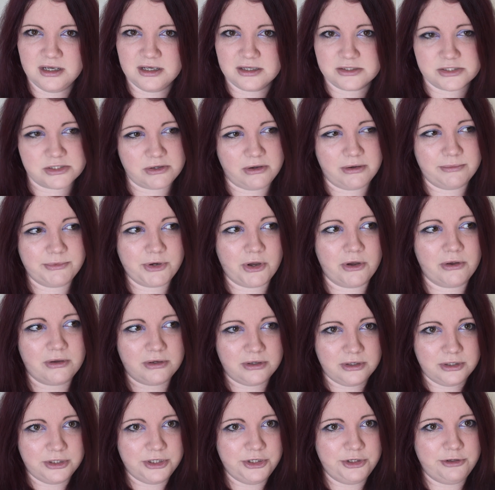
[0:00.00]
So I'm
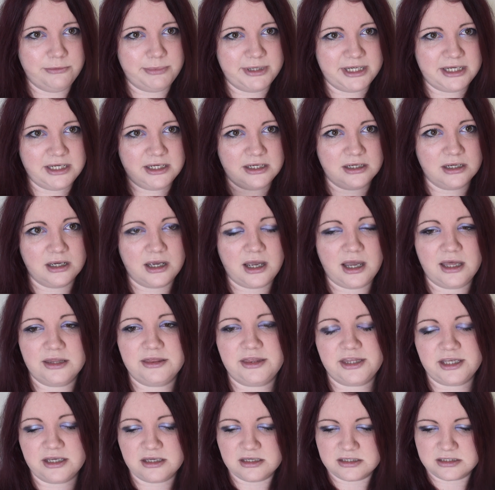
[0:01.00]
not newbie
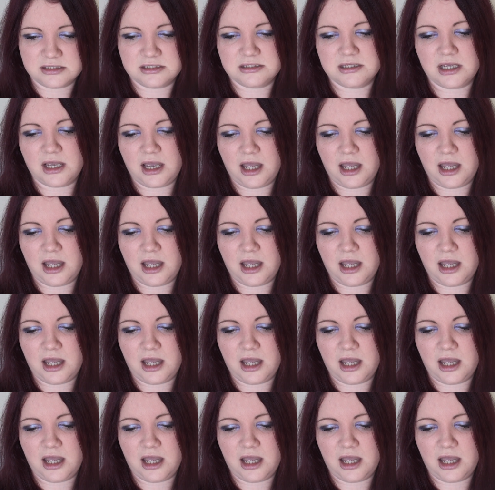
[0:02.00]
at this.